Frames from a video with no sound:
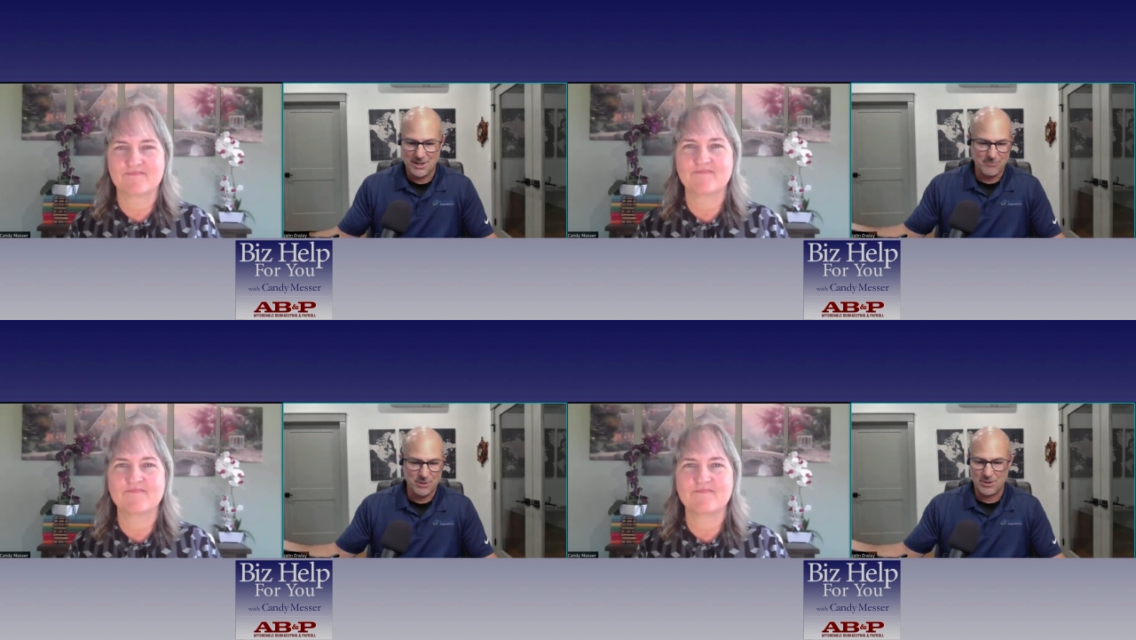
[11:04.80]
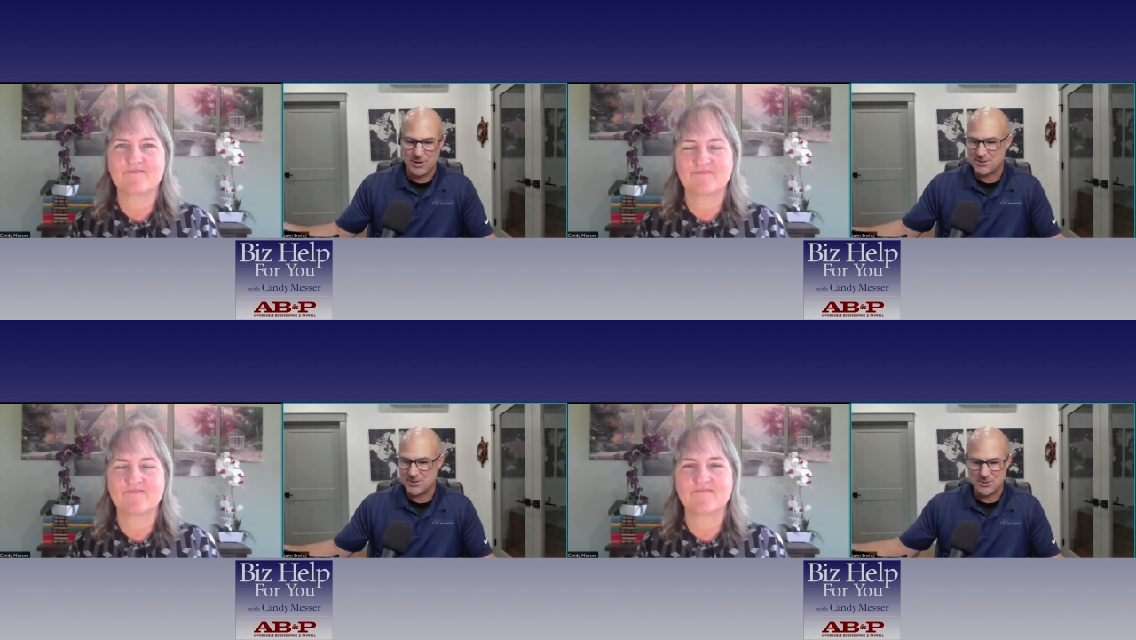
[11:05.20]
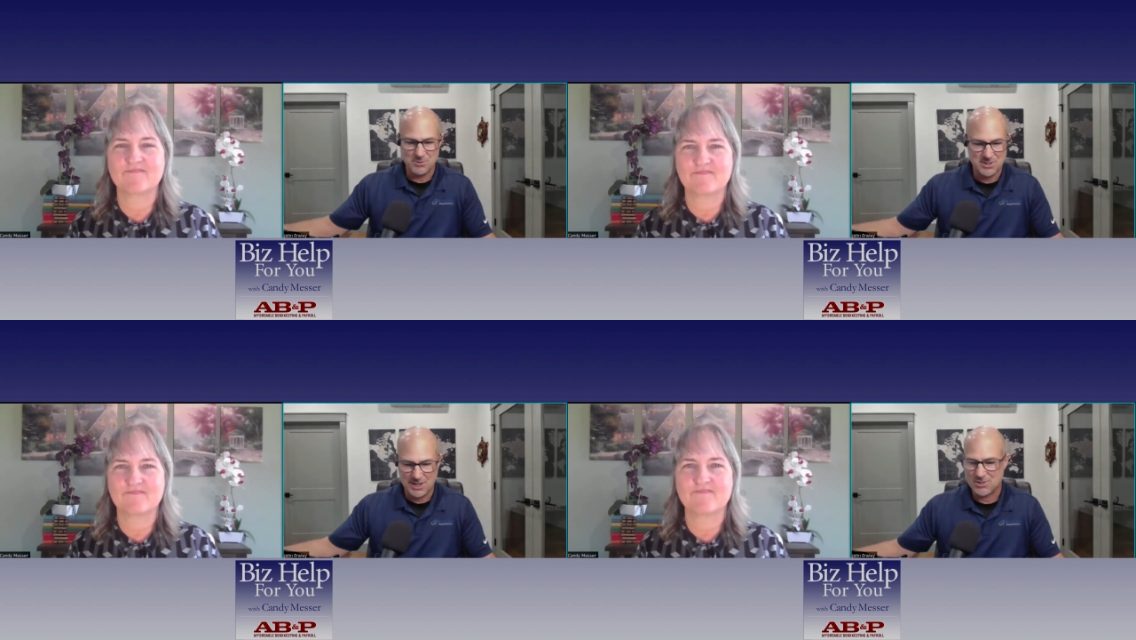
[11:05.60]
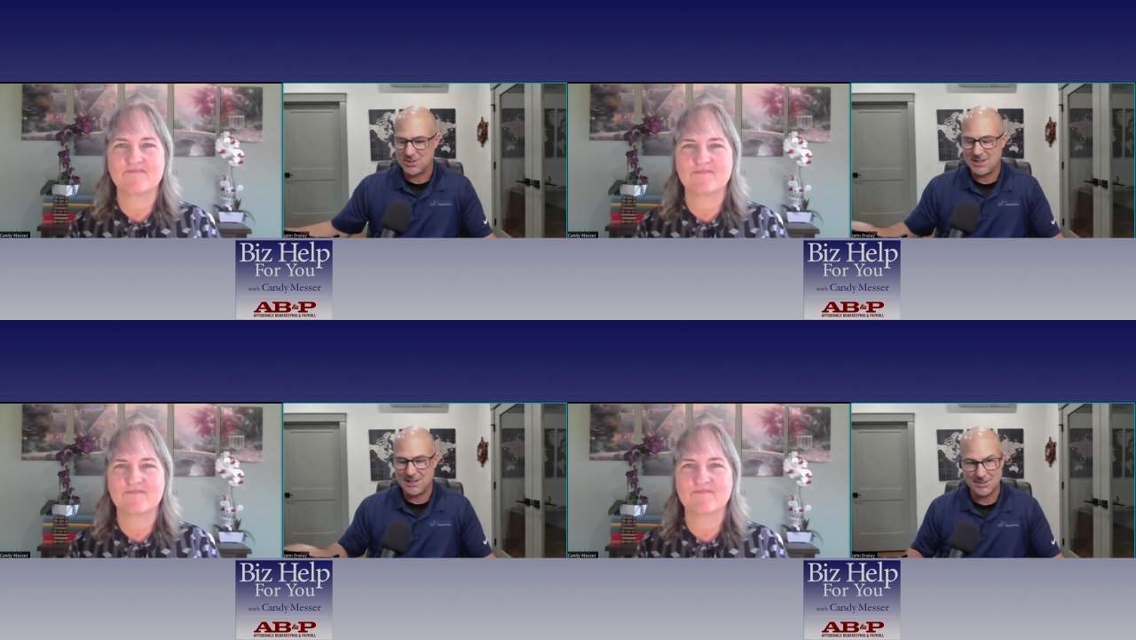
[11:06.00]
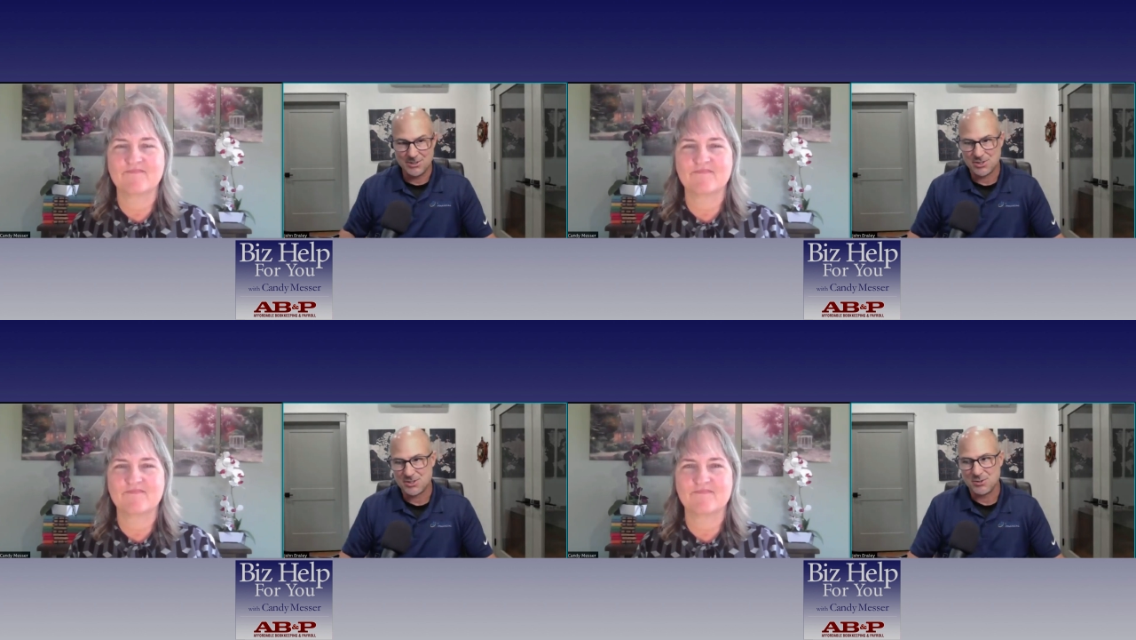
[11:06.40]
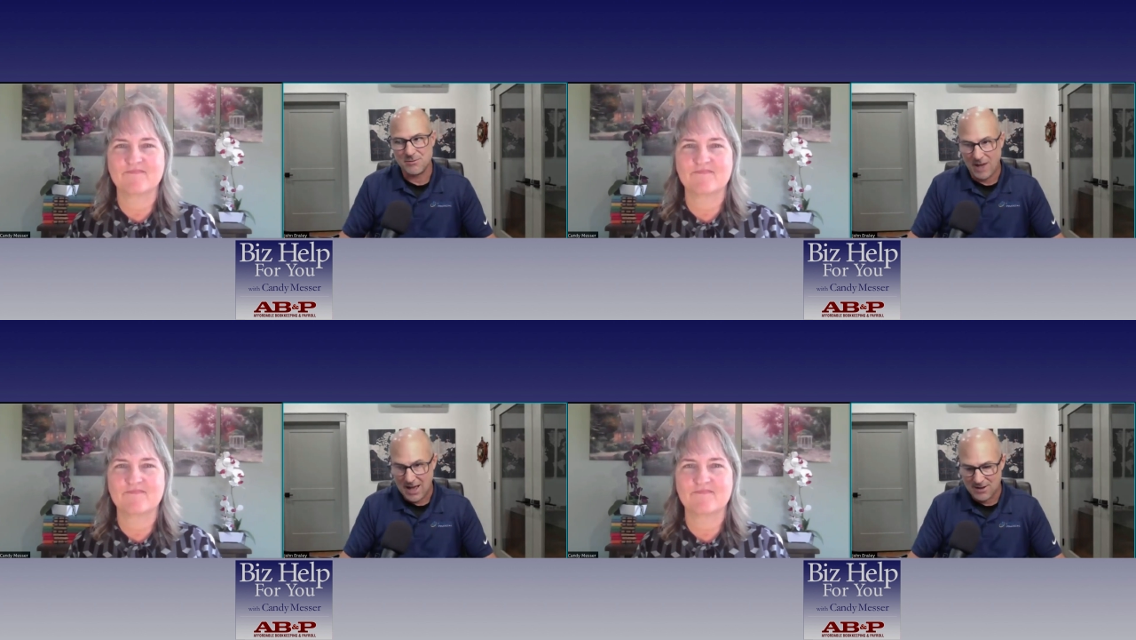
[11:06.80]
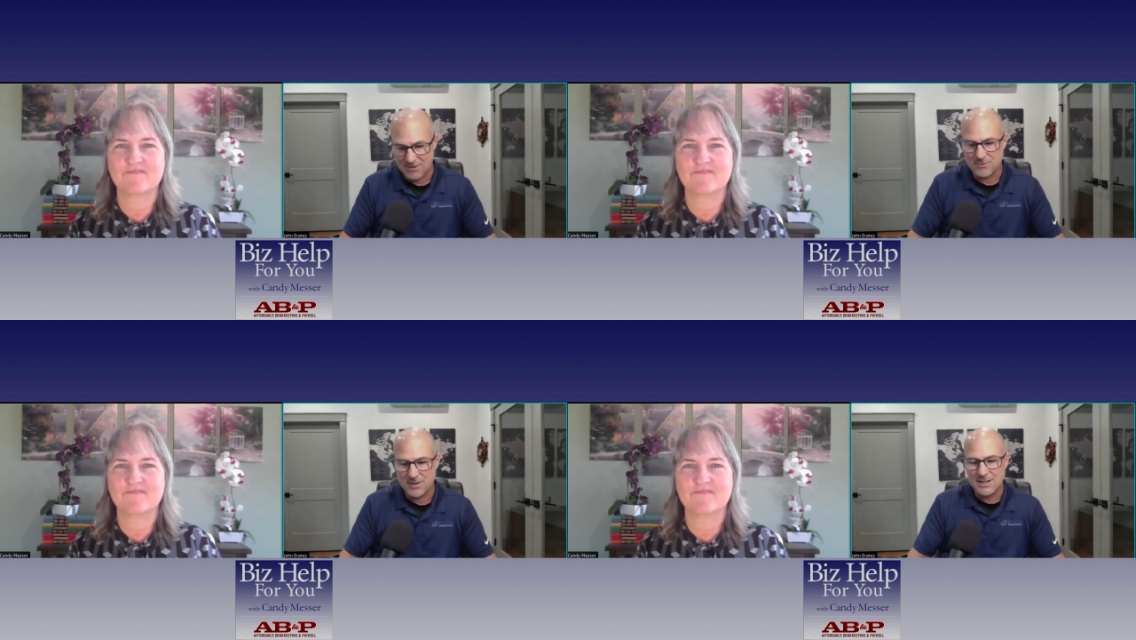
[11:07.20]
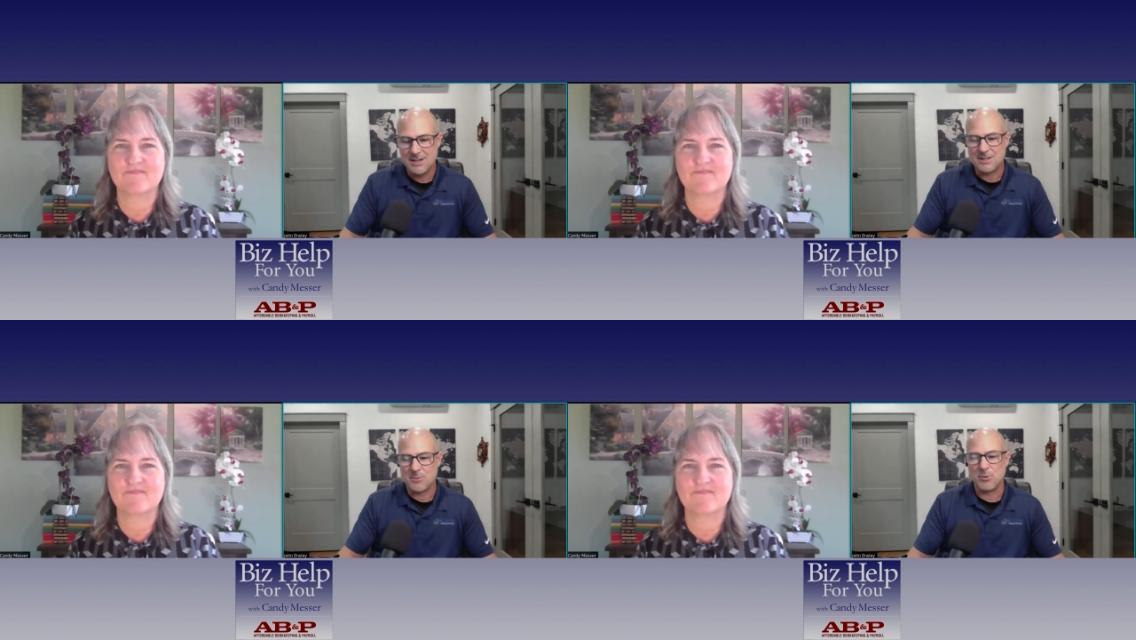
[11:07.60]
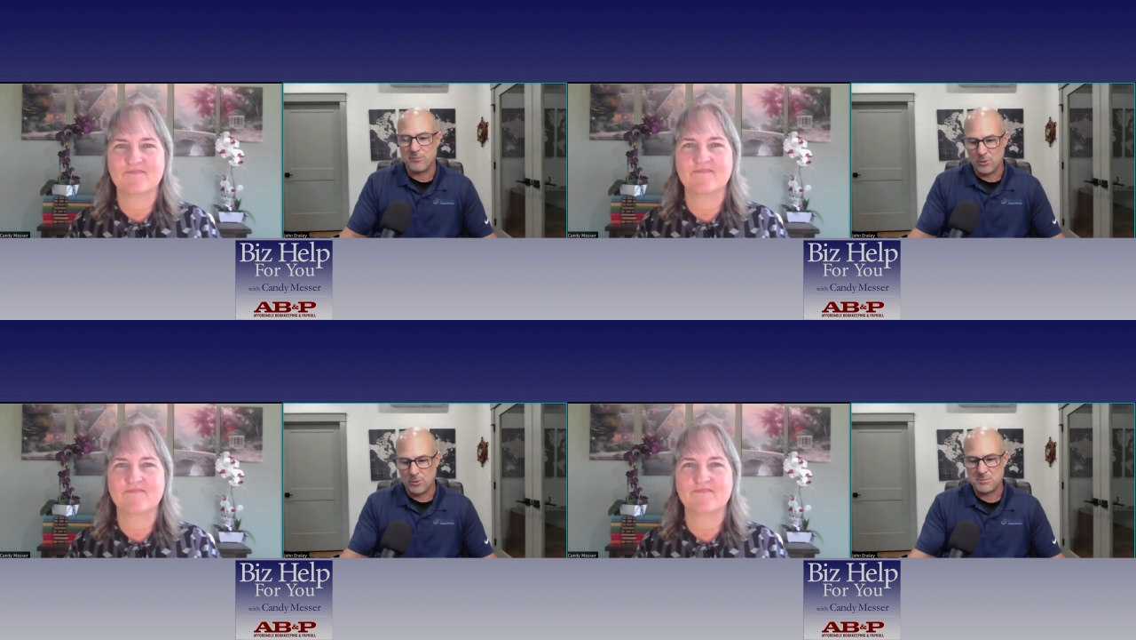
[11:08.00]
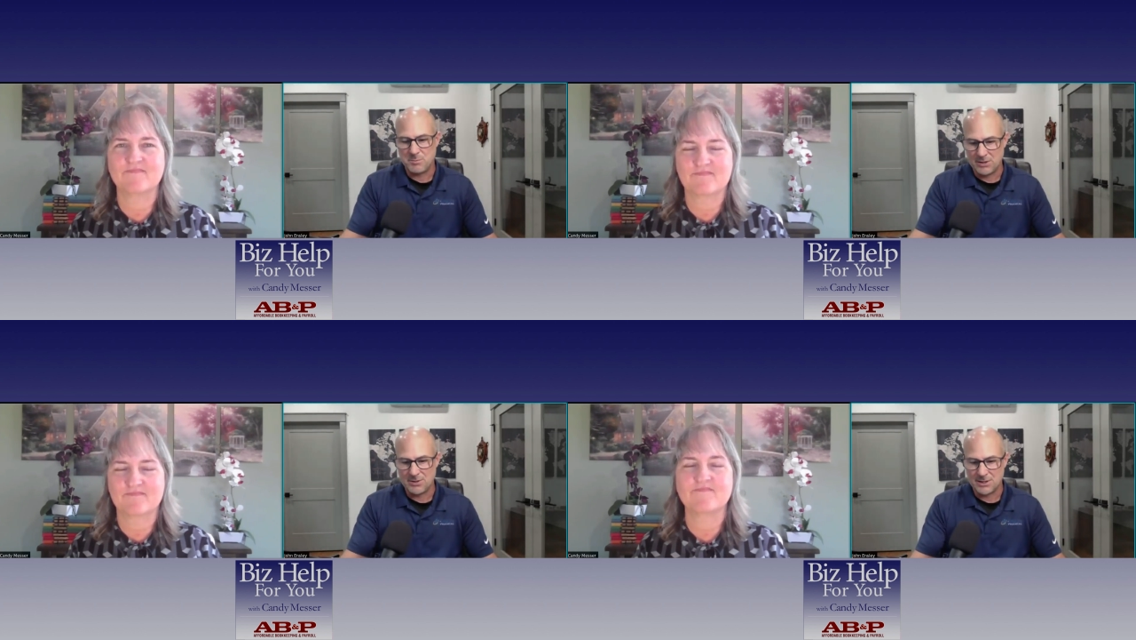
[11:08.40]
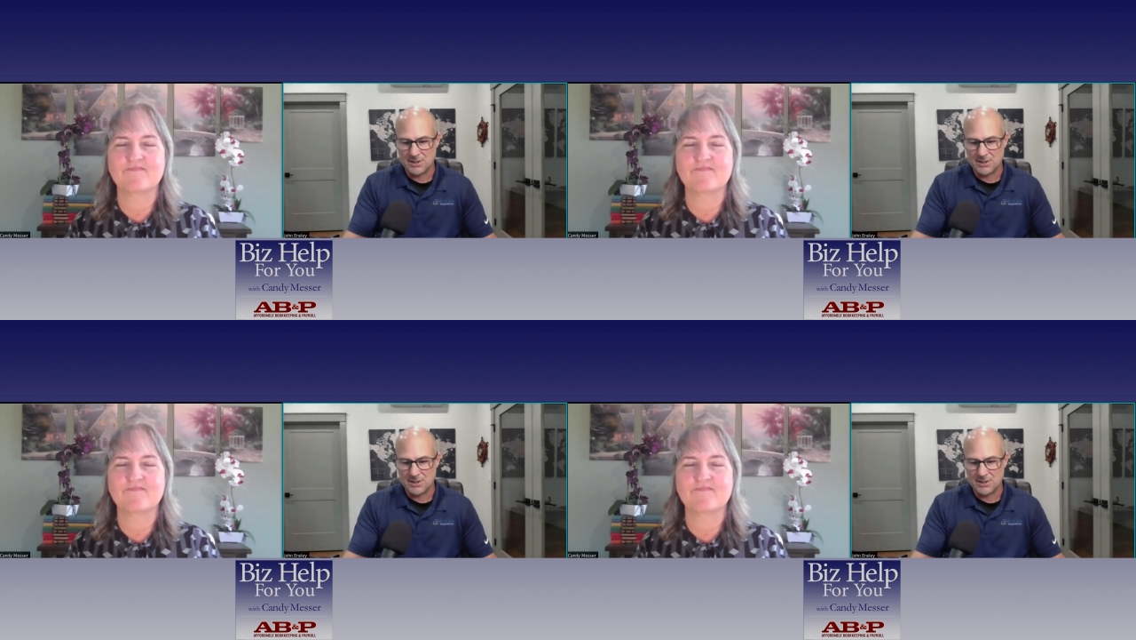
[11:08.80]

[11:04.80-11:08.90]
Speaker 1: every crisis, recession, they didn't just survive; they performed better than